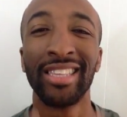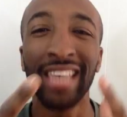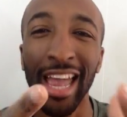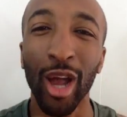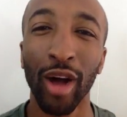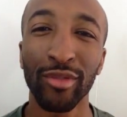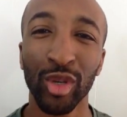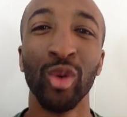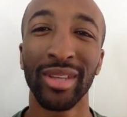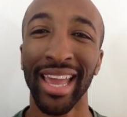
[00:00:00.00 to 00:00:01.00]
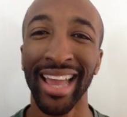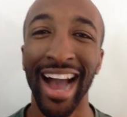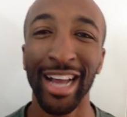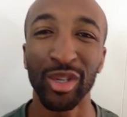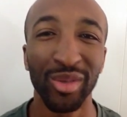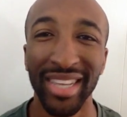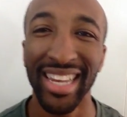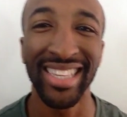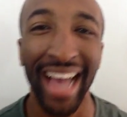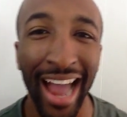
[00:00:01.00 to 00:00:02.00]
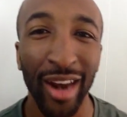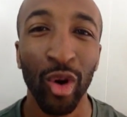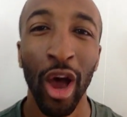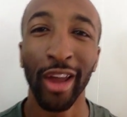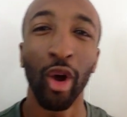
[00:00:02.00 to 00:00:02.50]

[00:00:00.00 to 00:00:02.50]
Takeoff Tuesday, guys. You see the title.